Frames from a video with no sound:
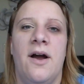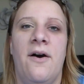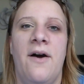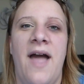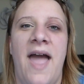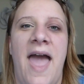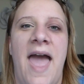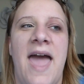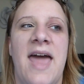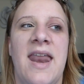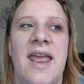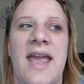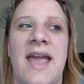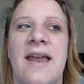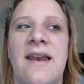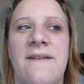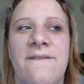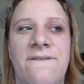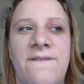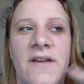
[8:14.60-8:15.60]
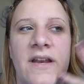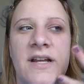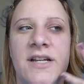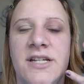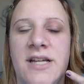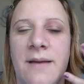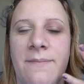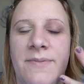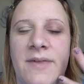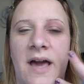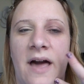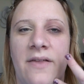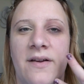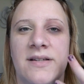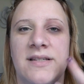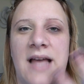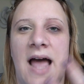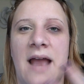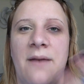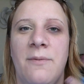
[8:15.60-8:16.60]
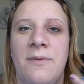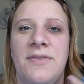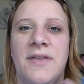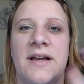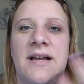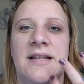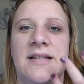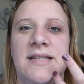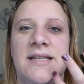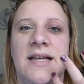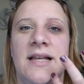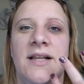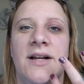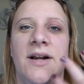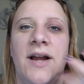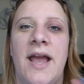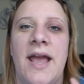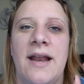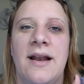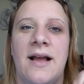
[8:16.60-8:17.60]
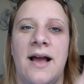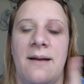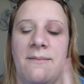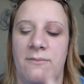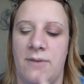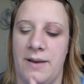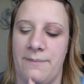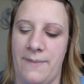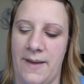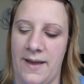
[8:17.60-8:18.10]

go ahead and finish up the other side with the concealer and come right